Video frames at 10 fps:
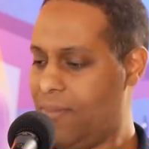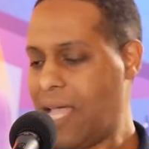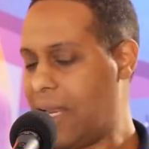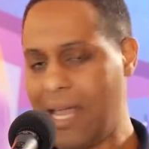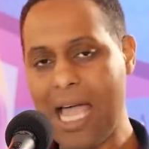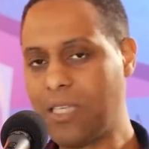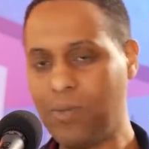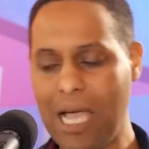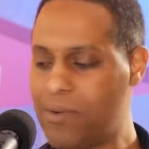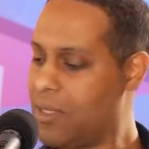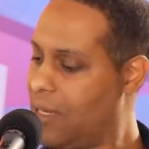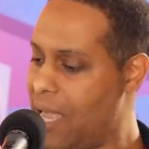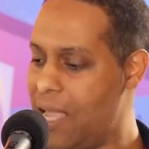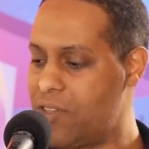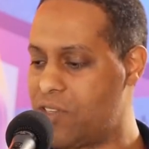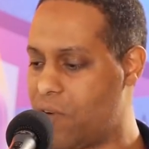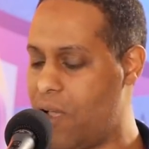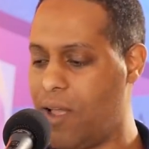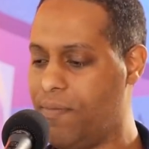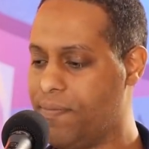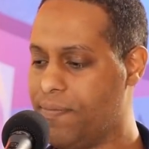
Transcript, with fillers: that last one, that was the last straw.